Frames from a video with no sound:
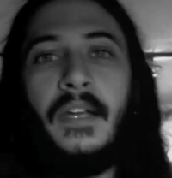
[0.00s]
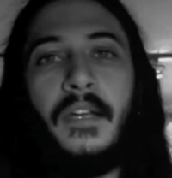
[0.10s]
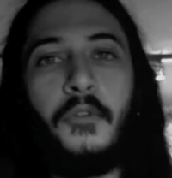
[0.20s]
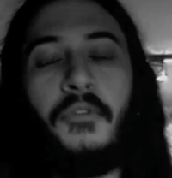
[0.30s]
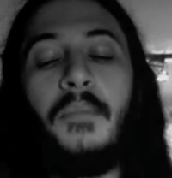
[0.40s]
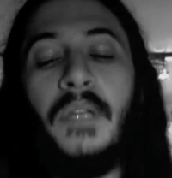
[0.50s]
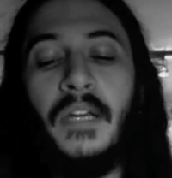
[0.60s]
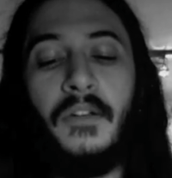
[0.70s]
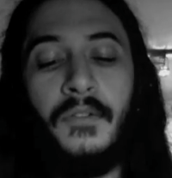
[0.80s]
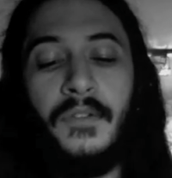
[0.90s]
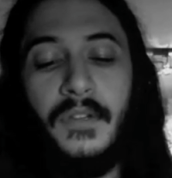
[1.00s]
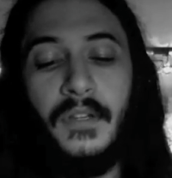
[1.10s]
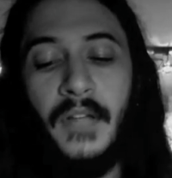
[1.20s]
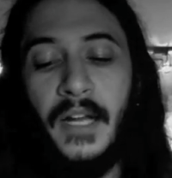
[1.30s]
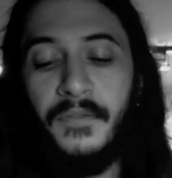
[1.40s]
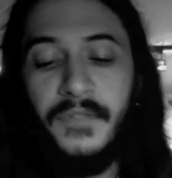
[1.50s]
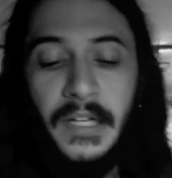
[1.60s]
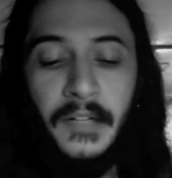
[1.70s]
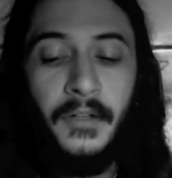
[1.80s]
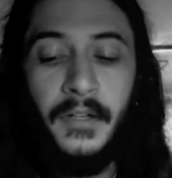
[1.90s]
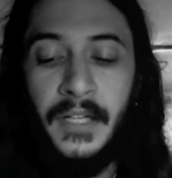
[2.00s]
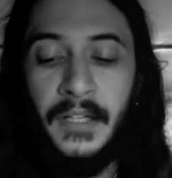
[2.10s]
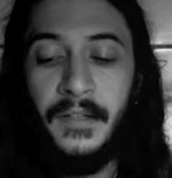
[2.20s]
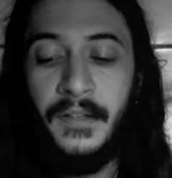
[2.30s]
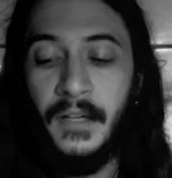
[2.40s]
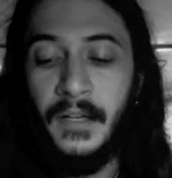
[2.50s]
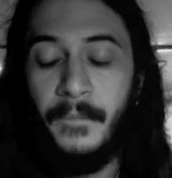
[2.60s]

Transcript: Creamy Acres Night of Terror is